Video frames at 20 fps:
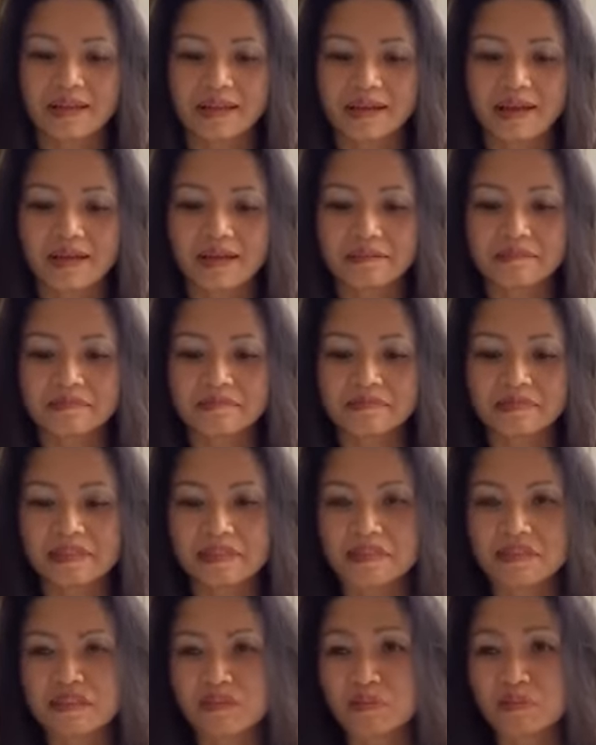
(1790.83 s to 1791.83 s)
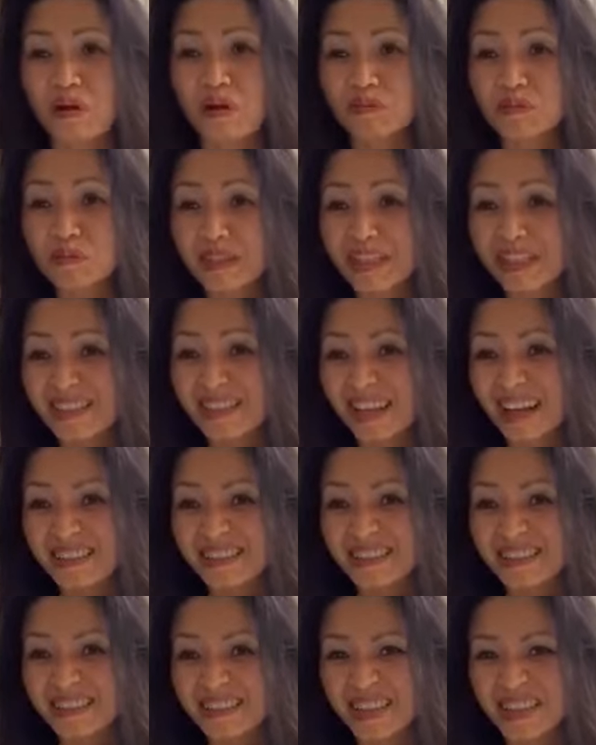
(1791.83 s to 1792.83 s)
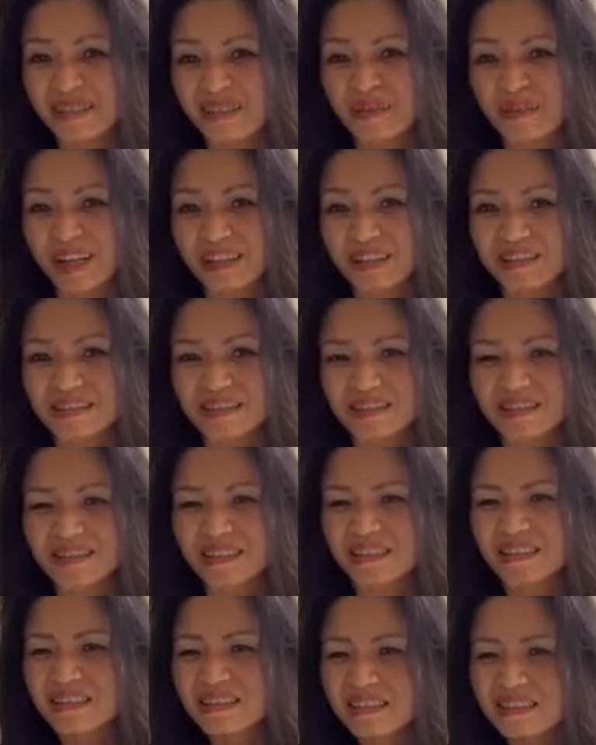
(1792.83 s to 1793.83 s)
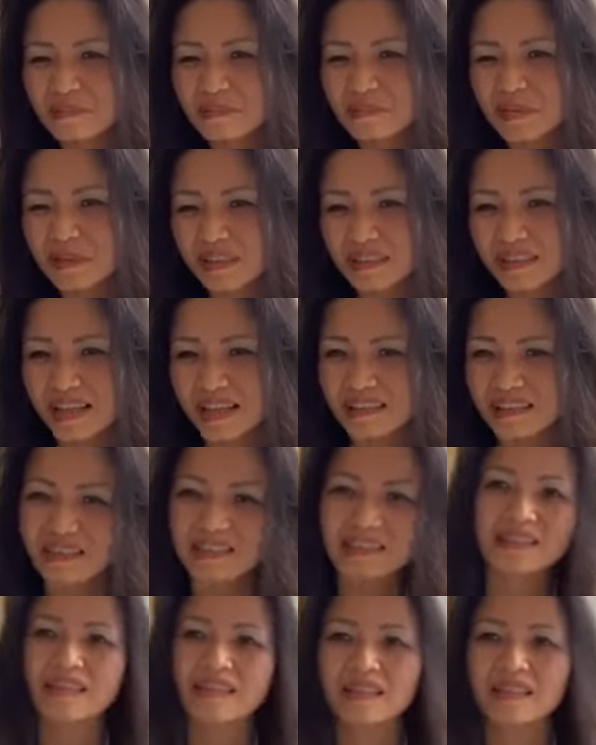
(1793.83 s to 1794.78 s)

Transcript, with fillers: um, there's probably less than what, six percent